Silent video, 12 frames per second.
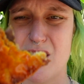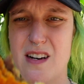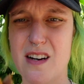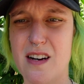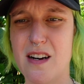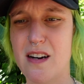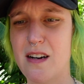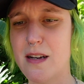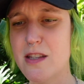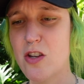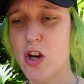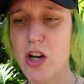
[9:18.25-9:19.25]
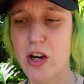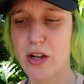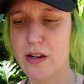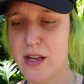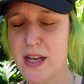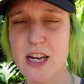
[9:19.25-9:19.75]
It's good.
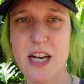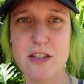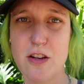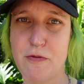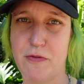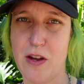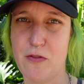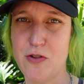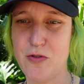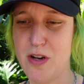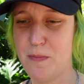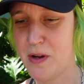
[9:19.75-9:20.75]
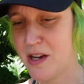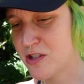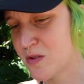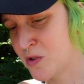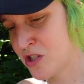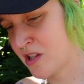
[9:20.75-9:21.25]
It has a good flavor to it, but I
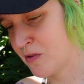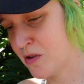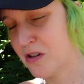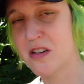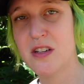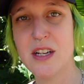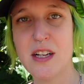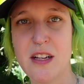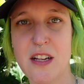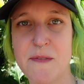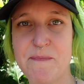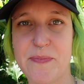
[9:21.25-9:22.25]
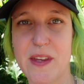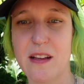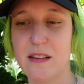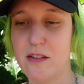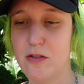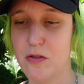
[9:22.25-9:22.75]
just wish they were a
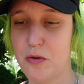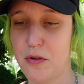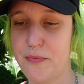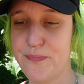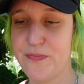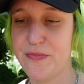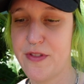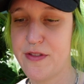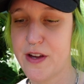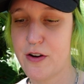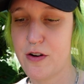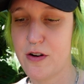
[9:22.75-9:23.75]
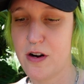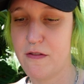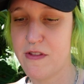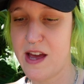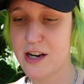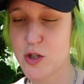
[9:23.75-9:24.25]
little thicker
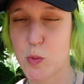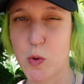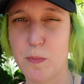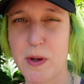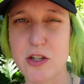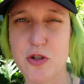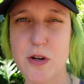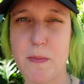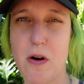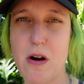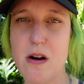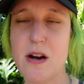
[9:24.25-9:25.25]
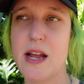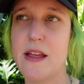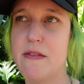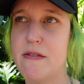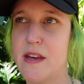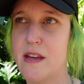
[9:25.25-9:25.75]
of the actual pastry part,
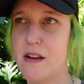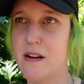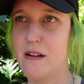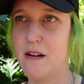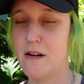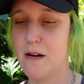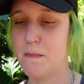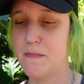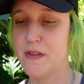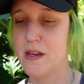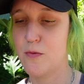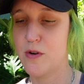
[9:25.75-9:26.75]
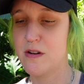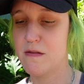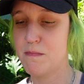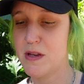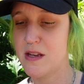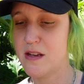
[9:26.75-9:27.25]
and then it
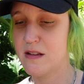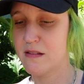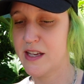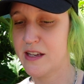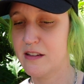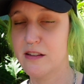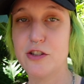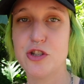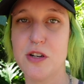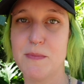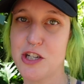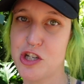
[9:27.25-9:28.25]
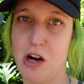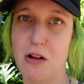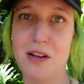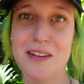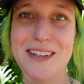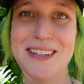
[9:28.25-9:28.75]
wouldn't be like a legitimate shell.
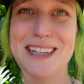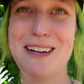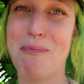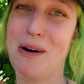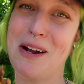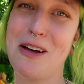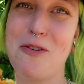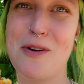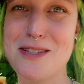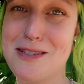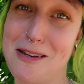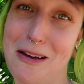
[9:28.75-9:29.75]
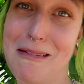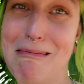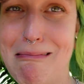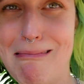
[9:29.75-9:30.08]
But otherwise it's good.